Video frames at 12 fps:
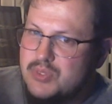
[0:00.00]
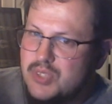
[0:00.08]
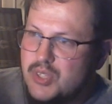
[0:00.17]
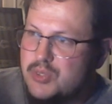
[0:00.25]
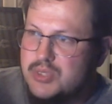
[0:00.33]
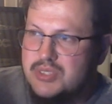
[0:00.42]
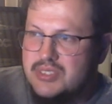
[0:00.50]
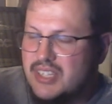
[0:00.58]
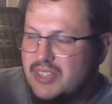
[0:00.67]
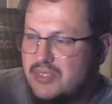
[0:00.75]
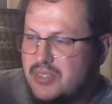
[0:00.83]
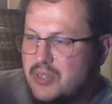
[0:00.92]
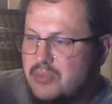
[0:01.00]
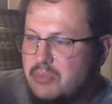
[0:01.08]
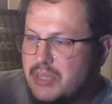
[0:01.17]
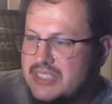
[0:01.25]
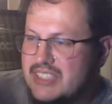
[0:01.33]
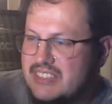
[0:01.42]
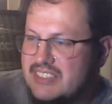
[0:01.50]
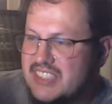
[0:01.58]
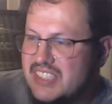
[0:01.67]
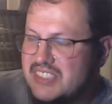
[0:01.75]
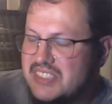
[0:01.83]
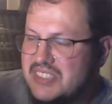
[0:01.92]
who's pays attention to
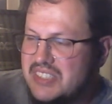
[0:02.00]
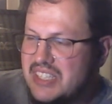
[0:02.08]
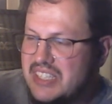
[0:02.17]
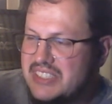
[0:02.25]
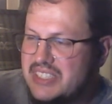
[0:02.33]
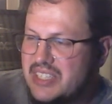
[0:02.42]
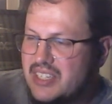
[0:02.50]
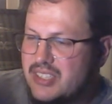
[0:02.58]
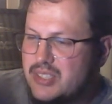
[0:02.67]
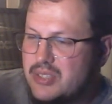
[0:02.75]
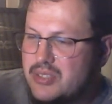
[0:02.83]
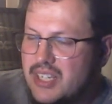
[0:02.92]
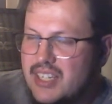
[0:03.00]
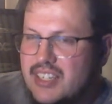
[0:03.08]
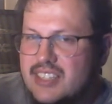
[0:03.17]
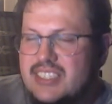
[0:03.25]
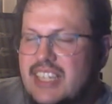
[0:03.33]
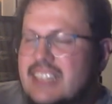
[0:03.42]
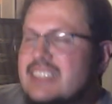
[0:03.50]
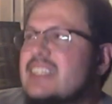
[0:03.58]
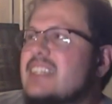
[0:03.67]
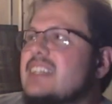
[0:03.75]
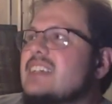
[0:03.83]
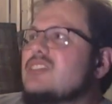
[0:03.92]
such things,
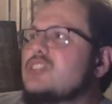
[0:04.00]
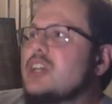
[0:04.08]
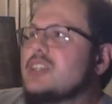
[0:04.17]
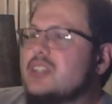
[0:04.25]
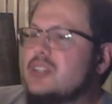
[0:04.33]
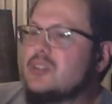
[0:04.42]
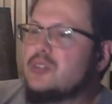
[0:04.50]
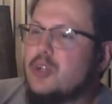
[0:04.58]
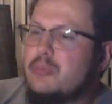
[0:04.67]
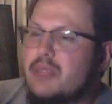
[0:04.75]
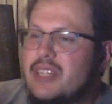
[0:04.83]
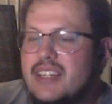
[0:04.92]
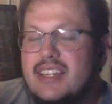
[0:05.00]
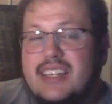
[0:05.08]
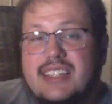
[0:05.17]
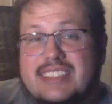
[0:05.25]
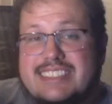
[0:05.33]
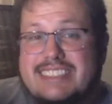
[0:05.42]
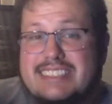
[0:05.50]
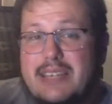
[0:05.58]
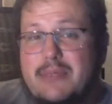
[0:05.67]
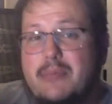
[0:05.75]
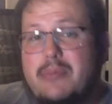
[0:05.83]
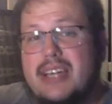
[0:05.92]
texted Justin, who told me that this is the
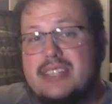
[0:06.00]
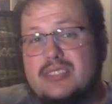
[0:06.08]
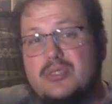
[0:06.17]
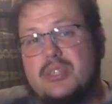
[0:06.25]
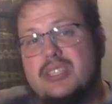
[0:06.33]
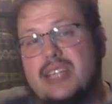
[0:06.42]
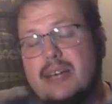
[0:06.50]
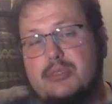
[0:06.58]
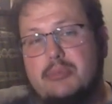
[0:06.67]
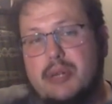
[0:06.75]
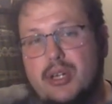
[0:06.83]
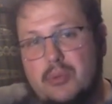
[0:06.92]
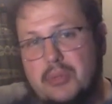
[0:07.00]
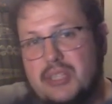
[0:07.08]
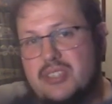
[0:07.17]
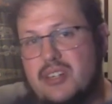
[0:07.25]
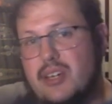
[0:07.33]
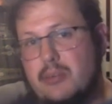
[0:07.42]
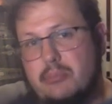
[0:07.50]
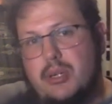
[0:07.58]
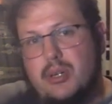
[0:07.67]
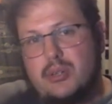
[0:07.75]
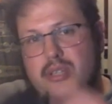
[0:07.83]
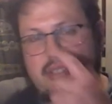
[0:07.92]
same high school that Thomas Pannone went to. Now,
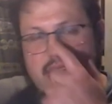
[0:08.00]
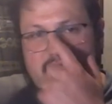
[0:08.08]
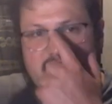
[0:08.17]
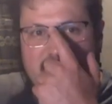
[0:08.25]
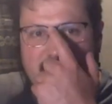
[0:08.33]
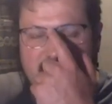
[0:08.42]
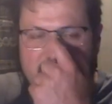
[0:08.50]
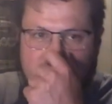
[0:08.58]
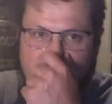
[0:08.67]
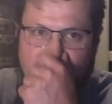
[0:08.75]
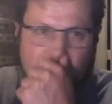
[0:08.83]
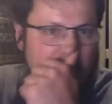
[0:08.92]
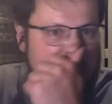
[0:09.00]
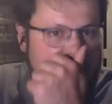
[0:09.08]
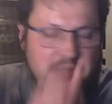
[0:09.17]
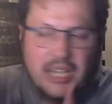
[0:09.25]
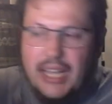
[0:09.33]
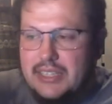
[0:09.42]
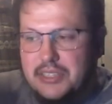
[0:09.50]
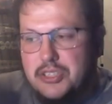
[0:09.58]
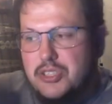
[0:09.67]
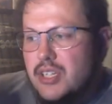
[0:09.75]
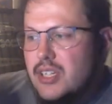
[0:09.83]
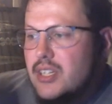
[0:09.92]
Pannone they drafted out of
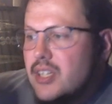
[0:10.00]
college,